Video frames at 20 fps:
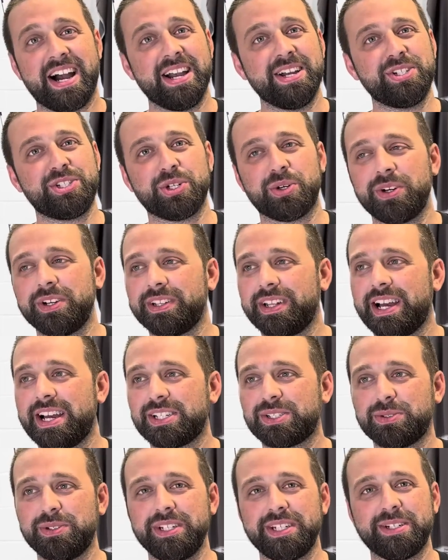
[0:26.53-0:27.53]
I enjoyed
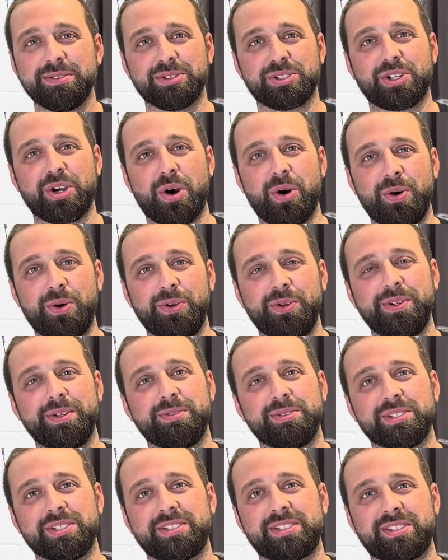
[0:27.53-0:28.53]
last week. It was cold. It
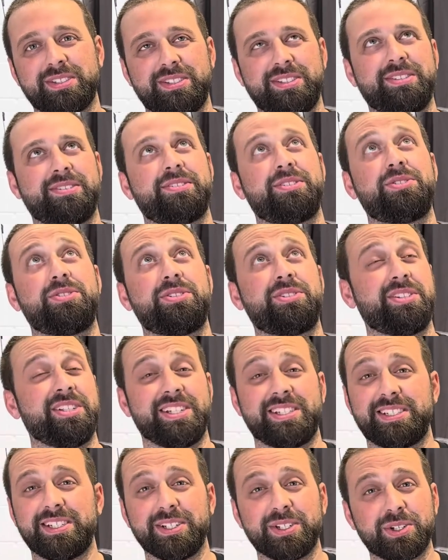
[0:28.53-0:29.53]
was
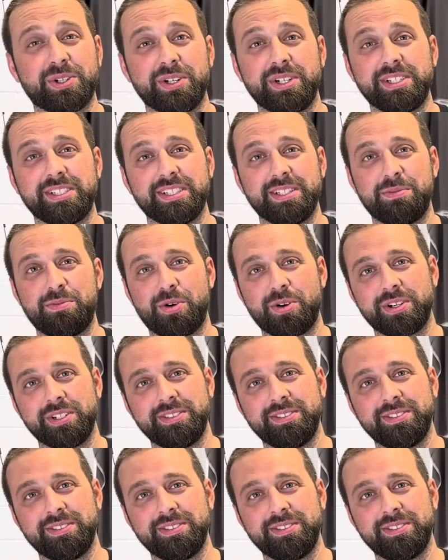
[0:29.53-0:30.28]
60 degrees in the morning.